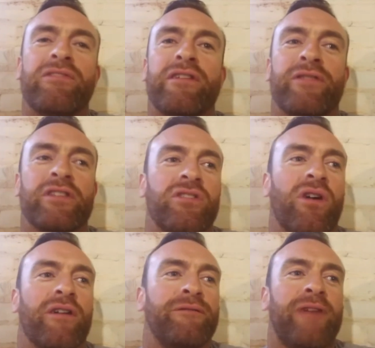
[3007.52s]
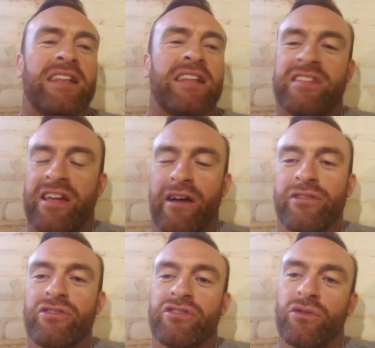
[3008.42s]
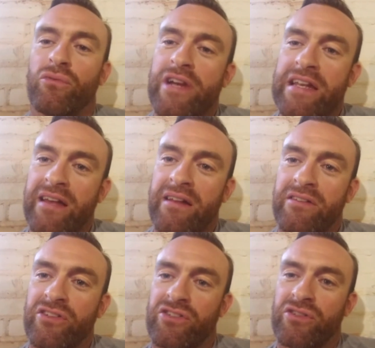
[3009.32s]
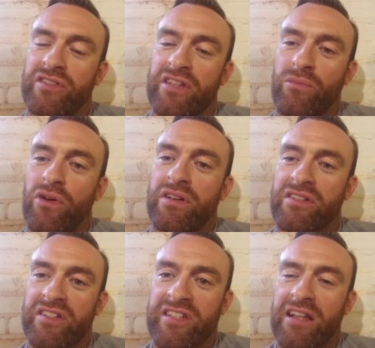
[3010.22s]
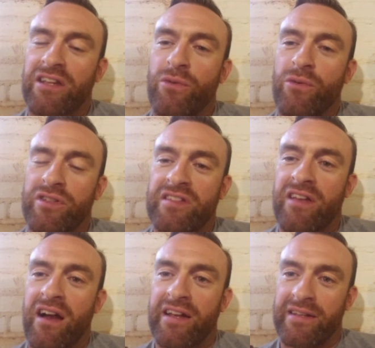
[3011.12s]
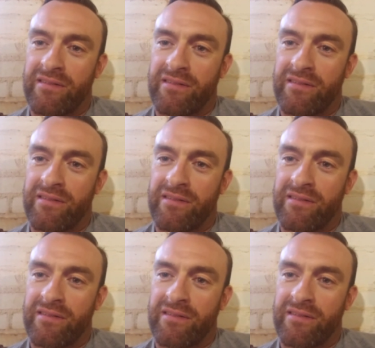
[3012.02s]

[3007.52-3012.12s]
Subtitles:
if it's not a fancy cover, you still read it. You still see because it's telling you what's inside.